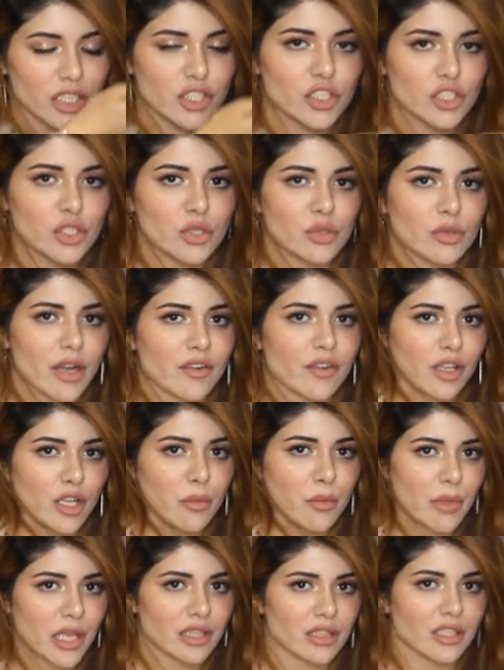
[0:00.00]
Do I
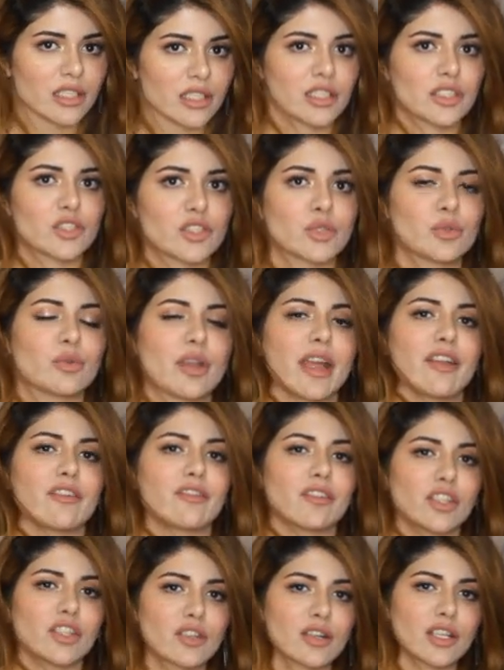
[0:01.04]
recommend this to
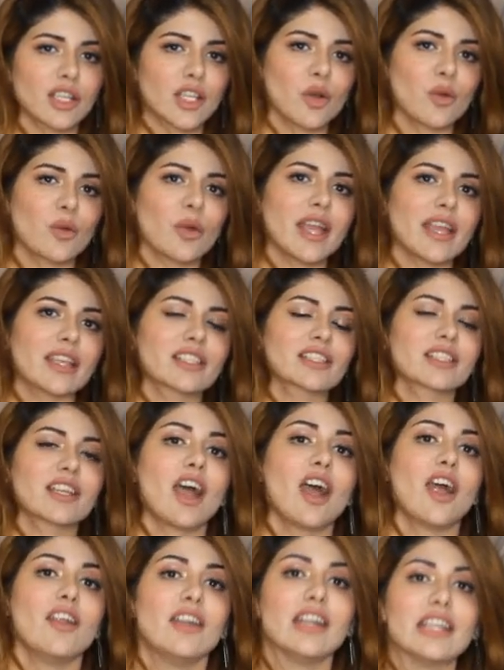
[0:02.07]
every girl who is
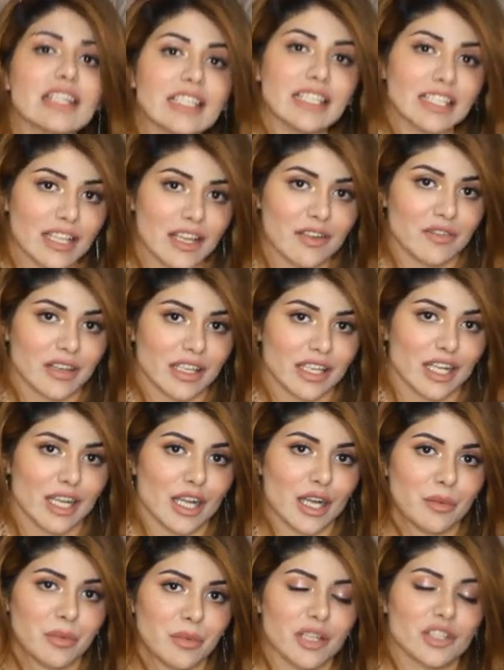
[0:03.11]
currently leveling
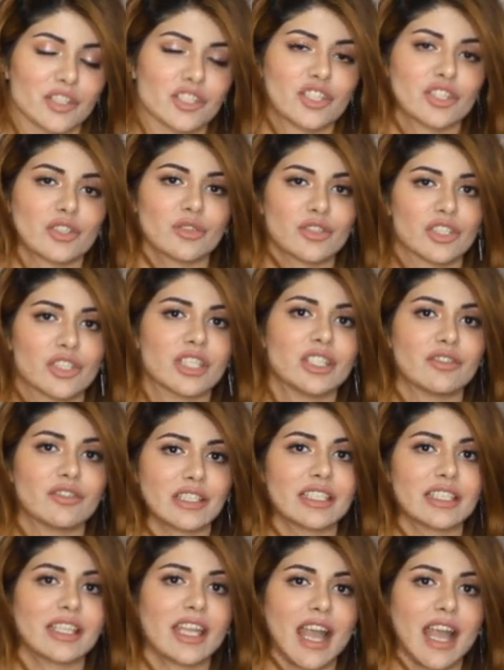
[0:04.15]
up? Should she
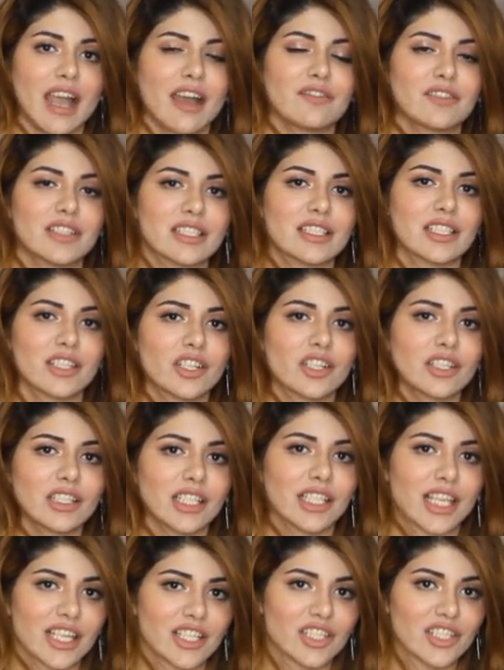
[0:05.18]
really have this in her
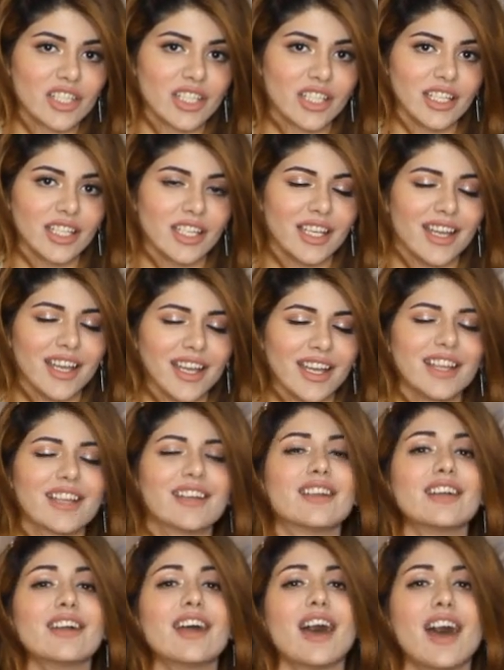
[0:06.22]
collection?
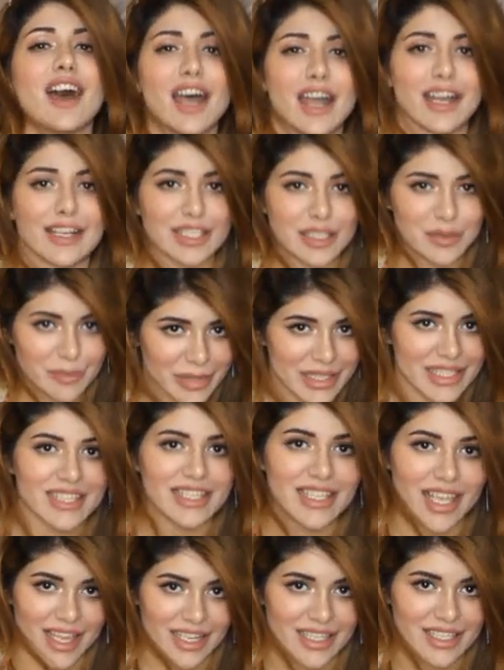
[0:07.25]

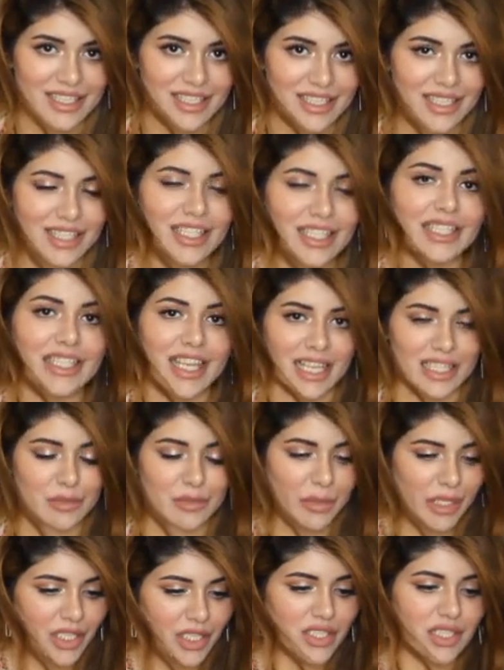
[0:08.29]
100%. Yes,
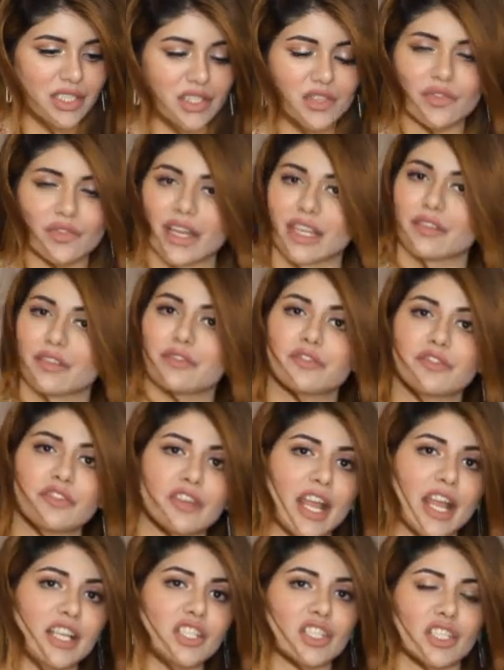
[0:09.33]
because it's very
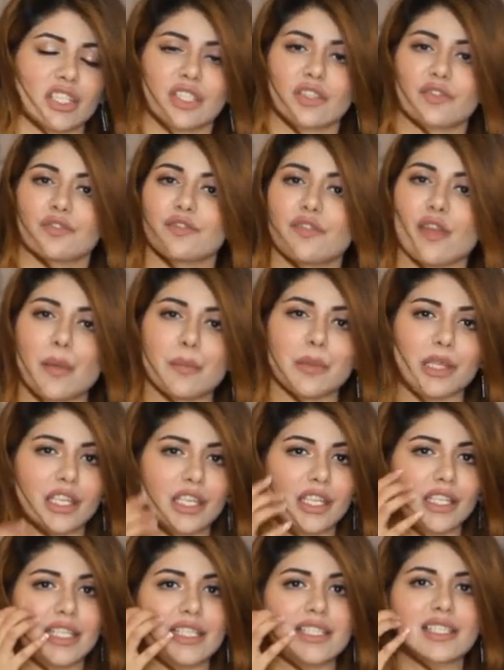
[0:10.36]
fresh, it's
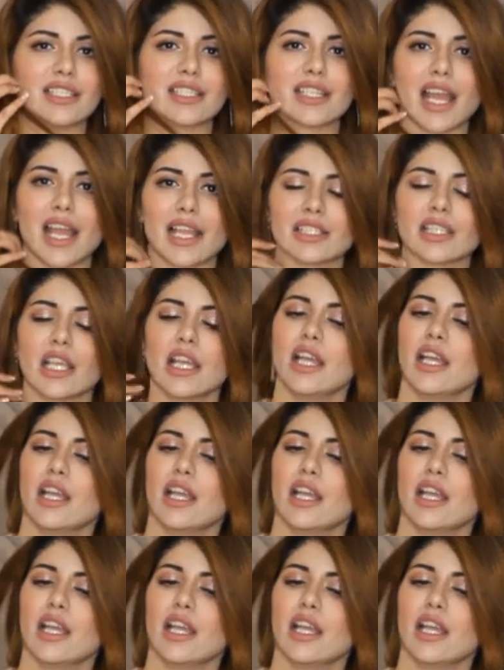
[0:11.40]
feminine, it's nice.